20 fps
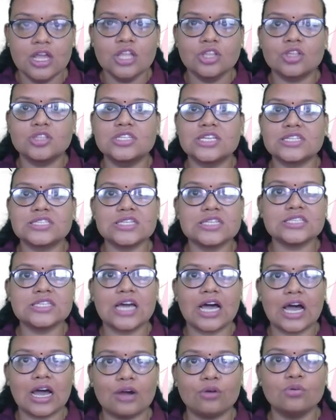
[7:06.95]
So this is
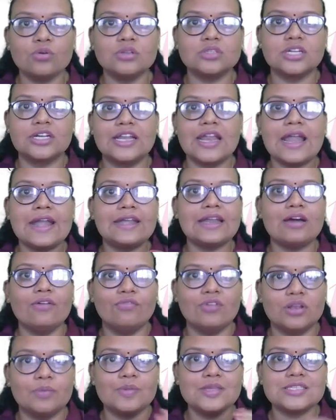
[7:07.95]
how the data
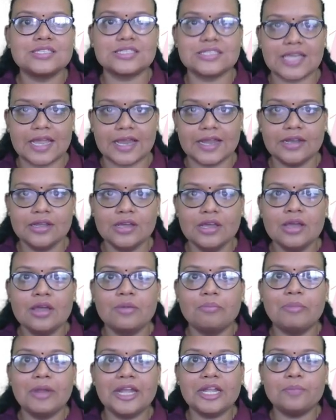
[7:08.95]
will be sent
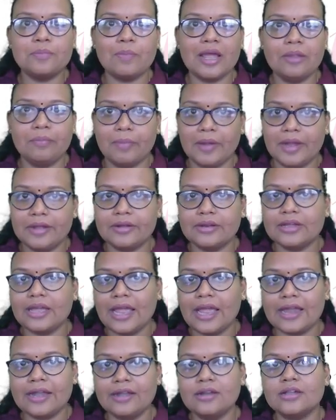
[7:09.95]
bit by bit,
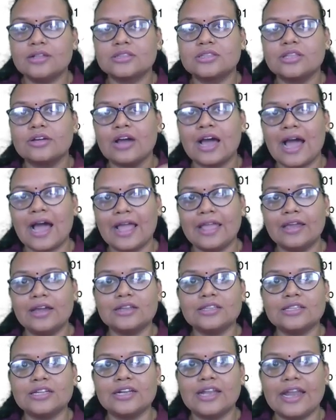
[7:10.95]
and the higher
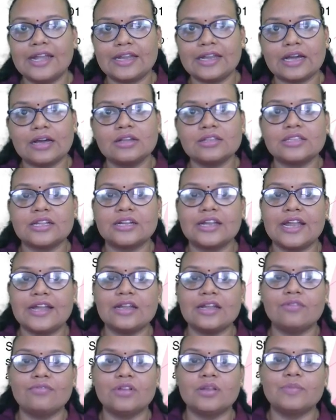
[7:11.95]
the data
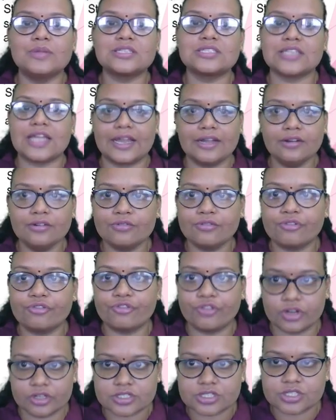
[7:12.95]
will be sent
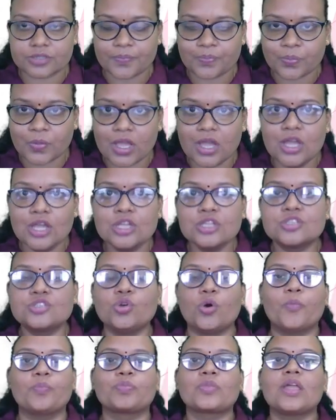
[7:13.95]
first.
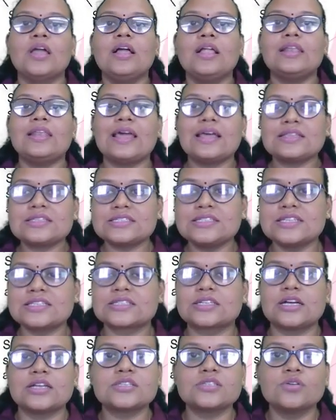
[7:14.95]
So let's
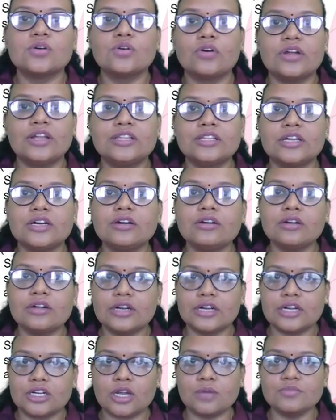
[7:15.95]
discuss in the
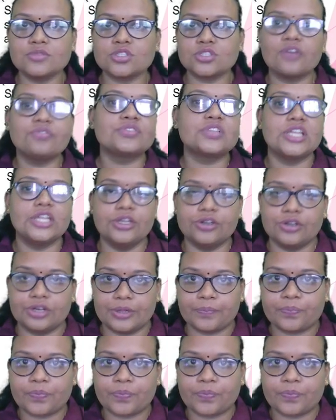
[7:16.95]
terms of theory.